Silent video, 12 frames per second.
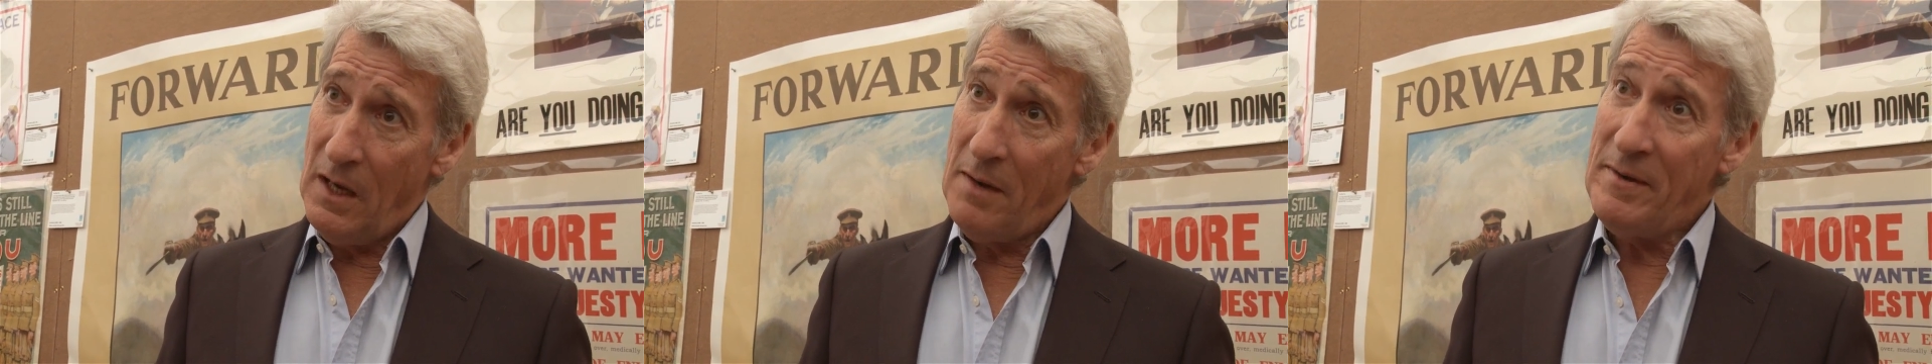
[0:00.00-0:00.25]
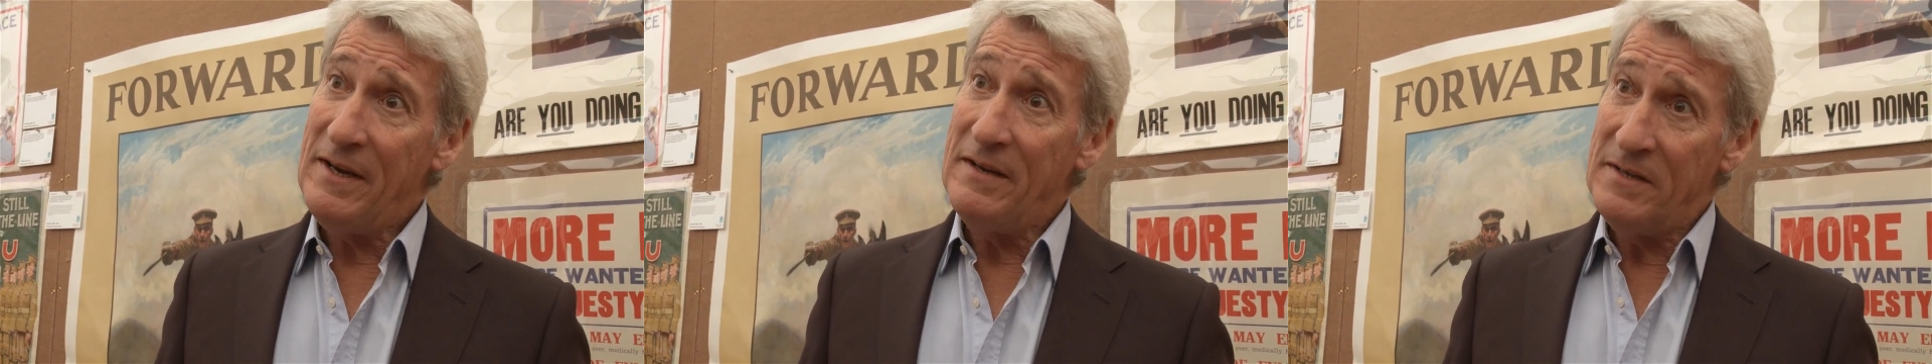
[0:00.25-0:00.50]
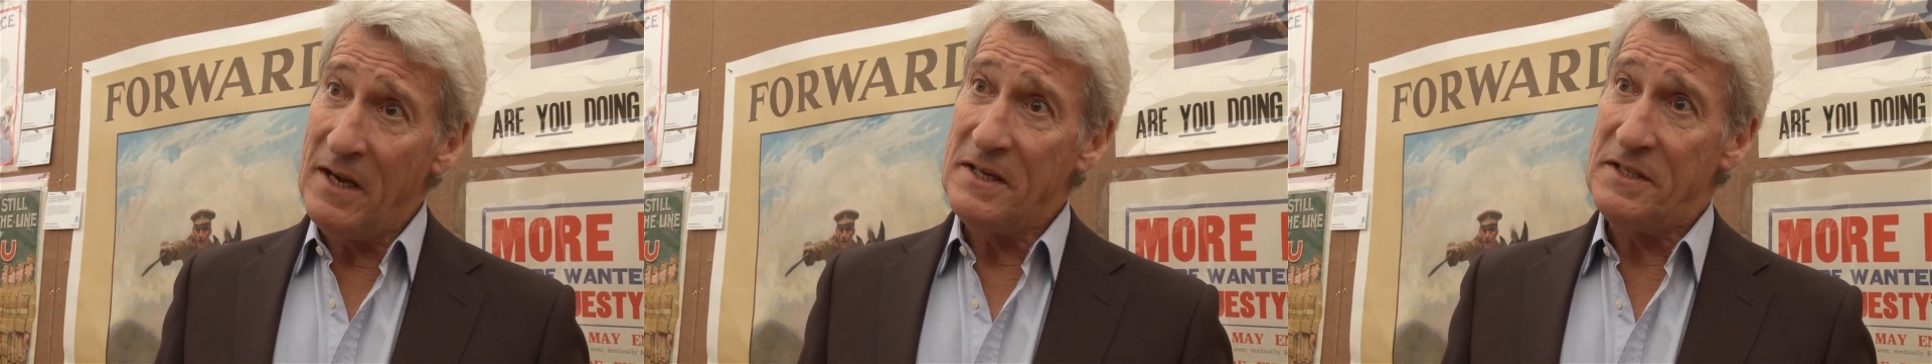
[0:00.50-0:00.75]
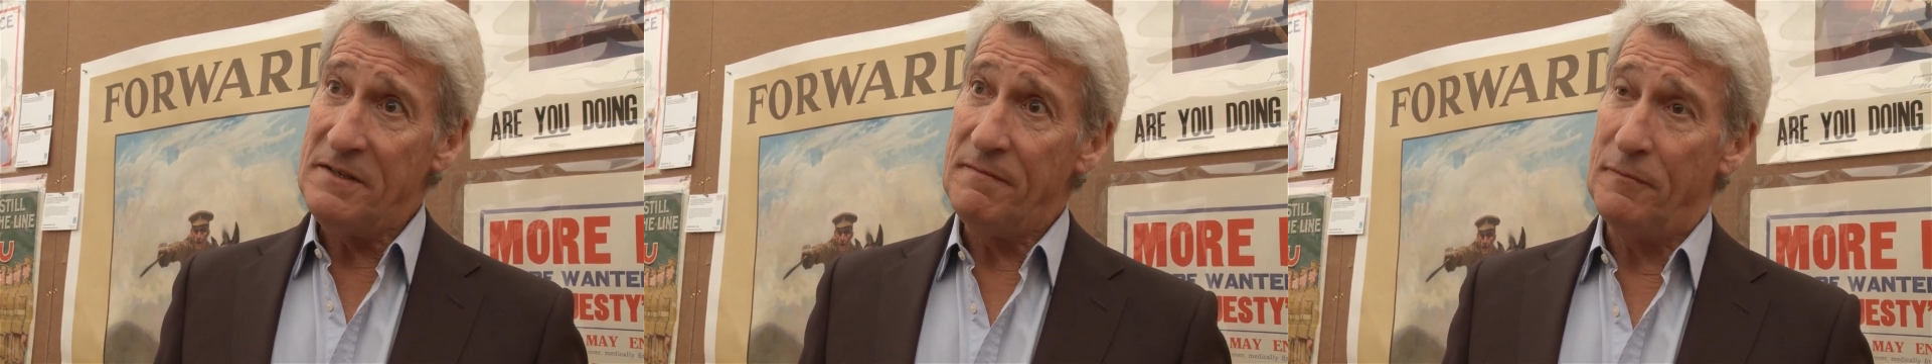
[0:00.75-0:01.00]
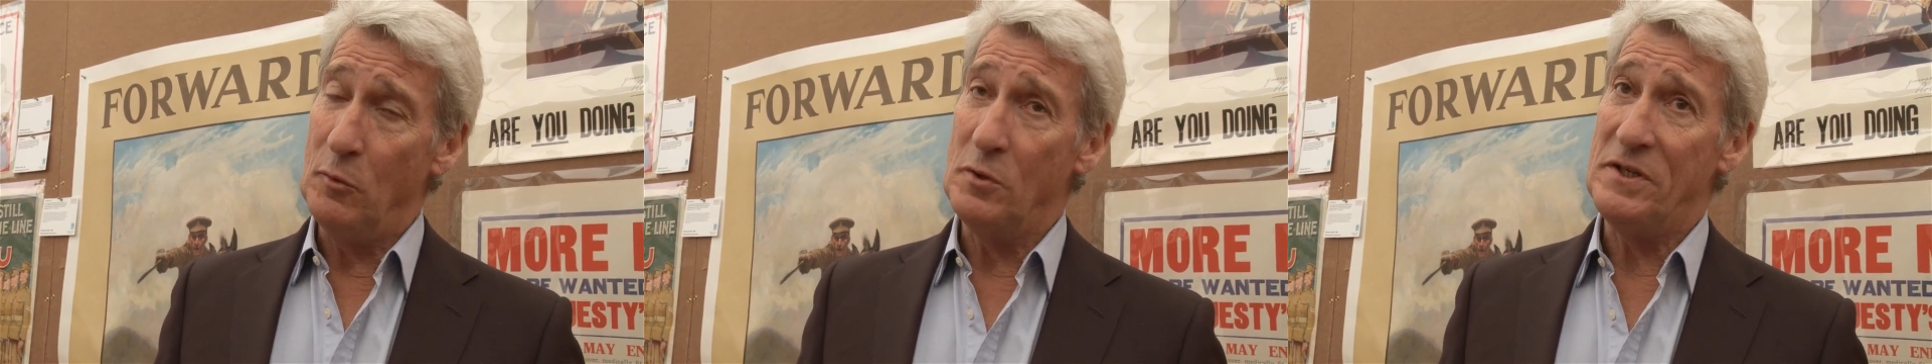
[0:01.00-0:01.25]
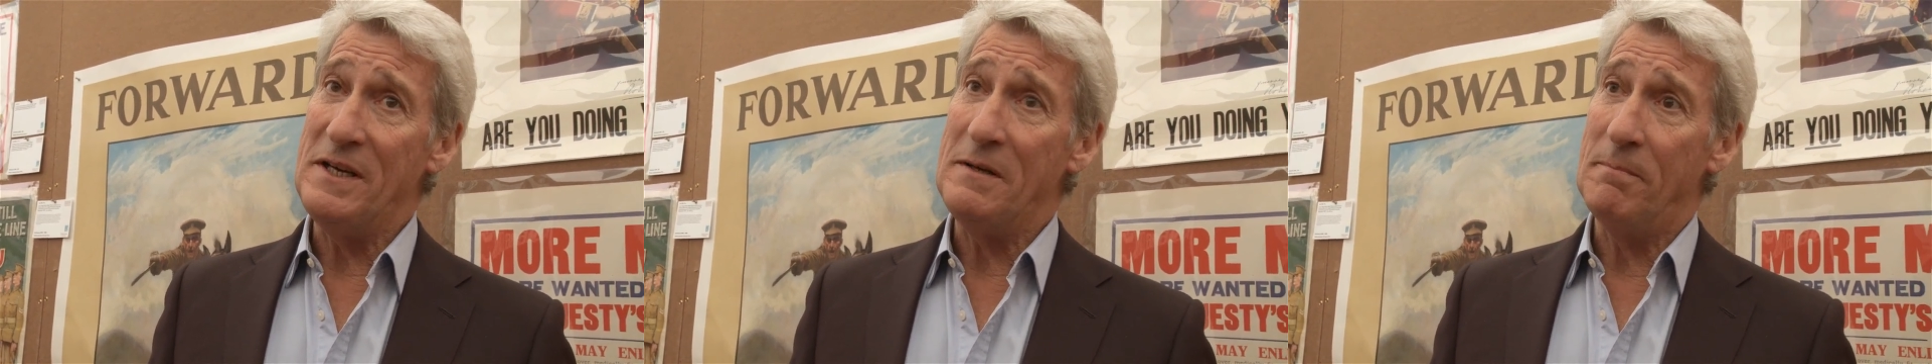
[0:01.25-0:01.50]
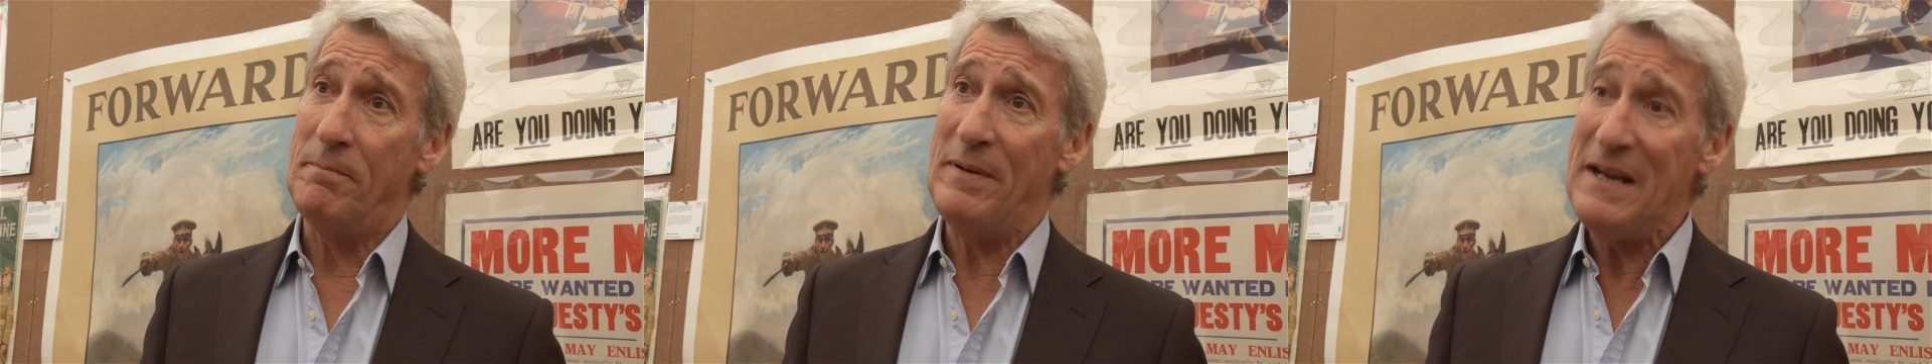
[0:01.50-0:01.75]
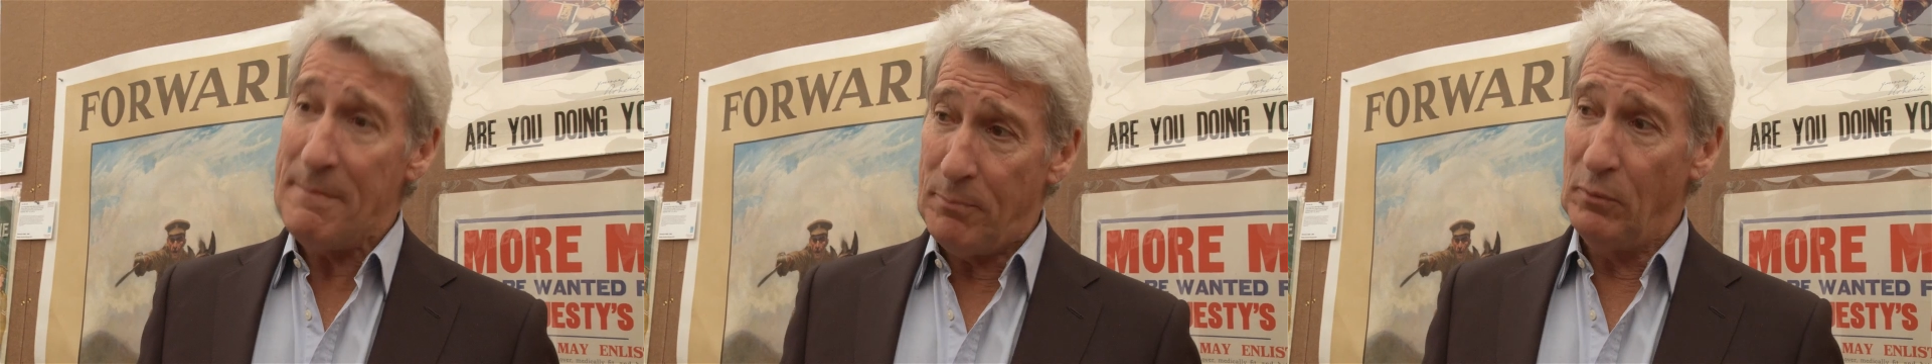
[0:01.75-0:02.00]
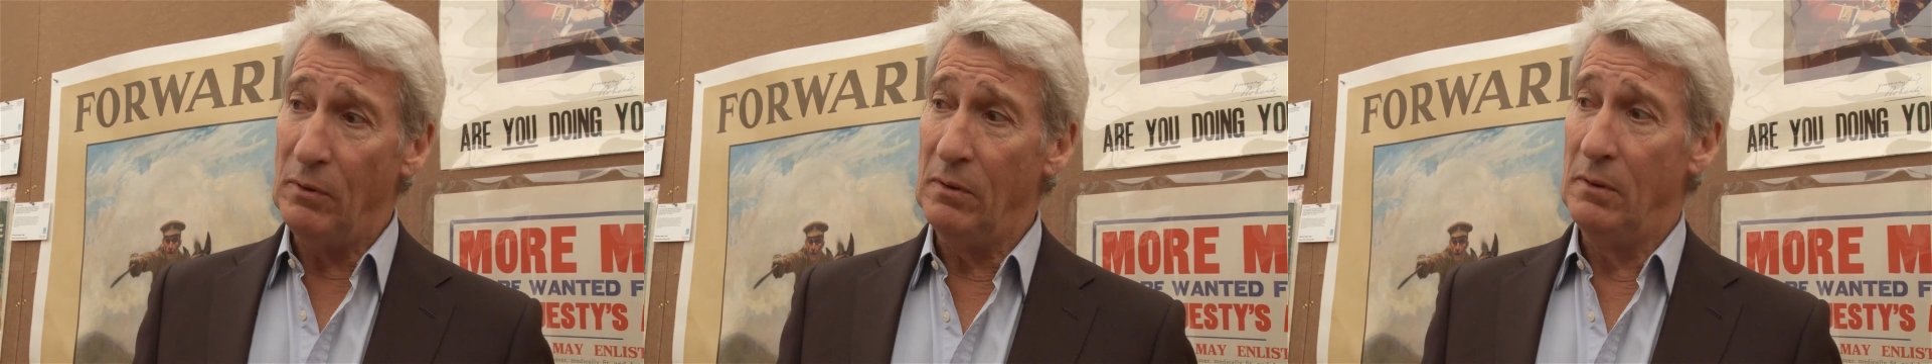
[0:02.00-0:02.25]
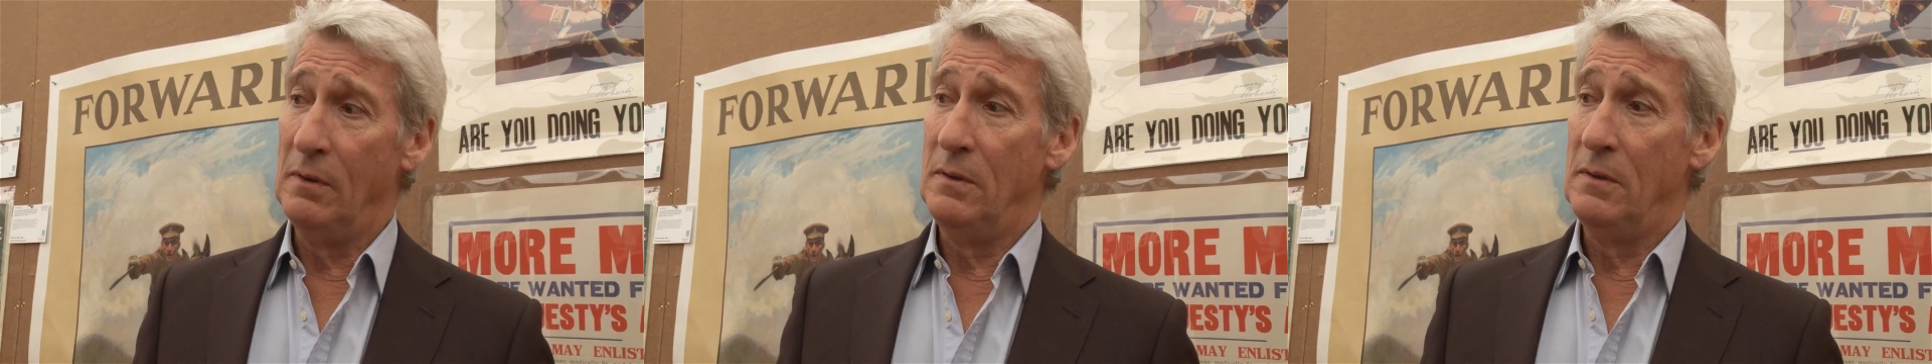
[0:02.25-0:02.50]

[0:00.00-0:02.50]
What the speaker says: I mean, in 1914, people